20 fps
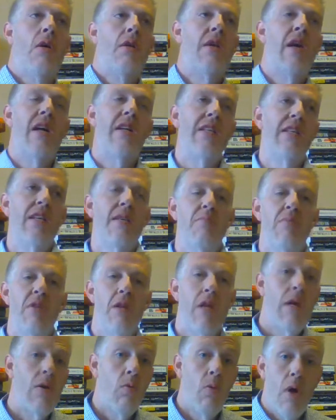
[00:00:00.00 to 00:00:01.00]
The idea
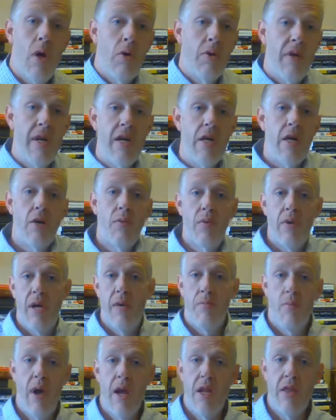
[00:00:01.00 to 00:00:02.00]
being, well, later when
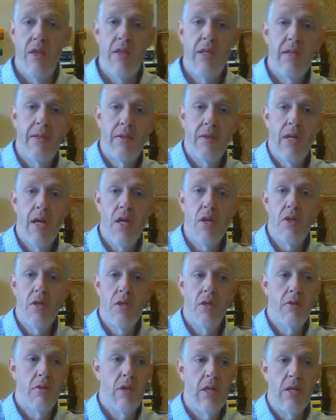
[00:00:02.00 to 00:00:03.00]
I'm writing the
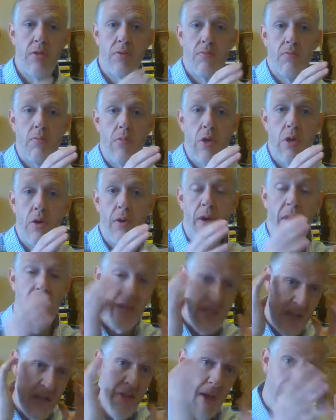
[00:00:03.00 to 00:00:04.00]
dissertation, it's, you know,
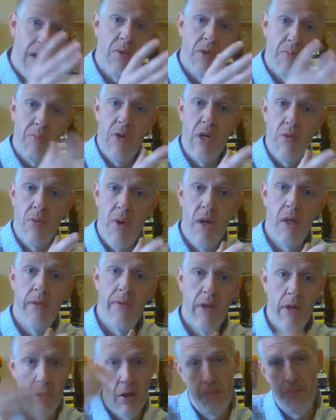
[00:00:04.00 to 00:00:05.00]
because I thought it was pretty
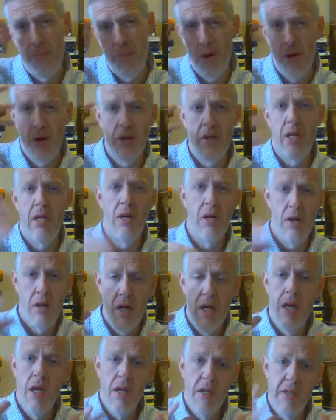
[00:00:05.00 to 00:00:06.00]
relevant or pertinent
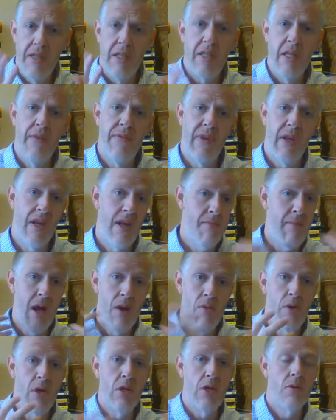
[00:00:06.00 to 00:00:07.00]
or significant, I
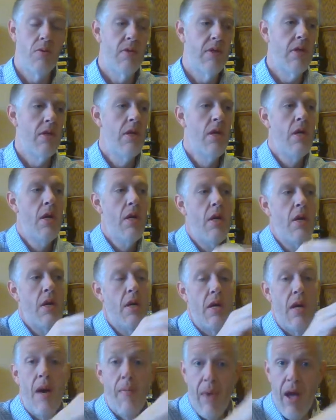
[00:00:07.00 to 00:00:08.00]
might want to use it.
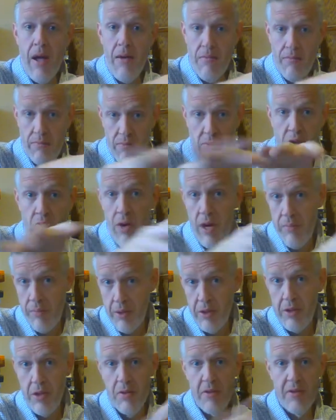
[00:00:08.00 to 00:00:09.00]
Um, I, you know, I
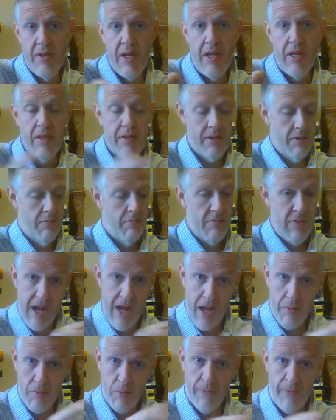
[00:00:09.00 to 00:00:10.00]
put those things
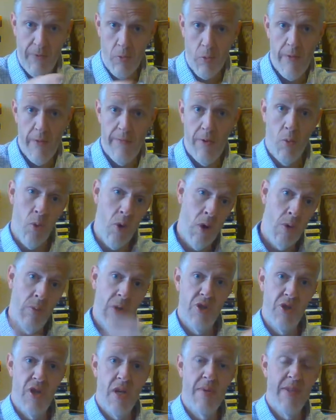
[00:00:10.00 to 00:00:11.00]
down word for word
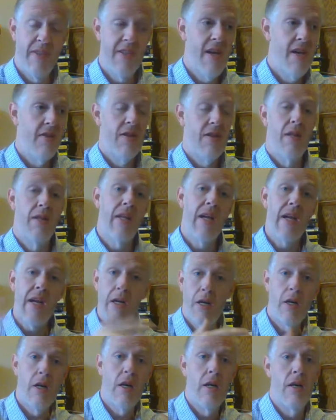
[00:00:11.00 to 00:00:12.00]
what James said, and then
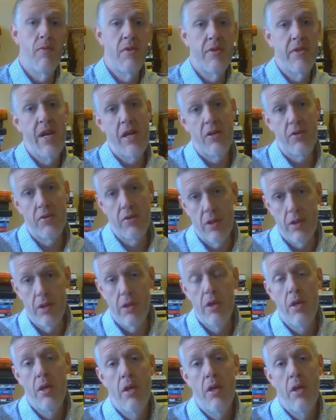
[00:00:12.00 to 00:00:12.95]
later it was actually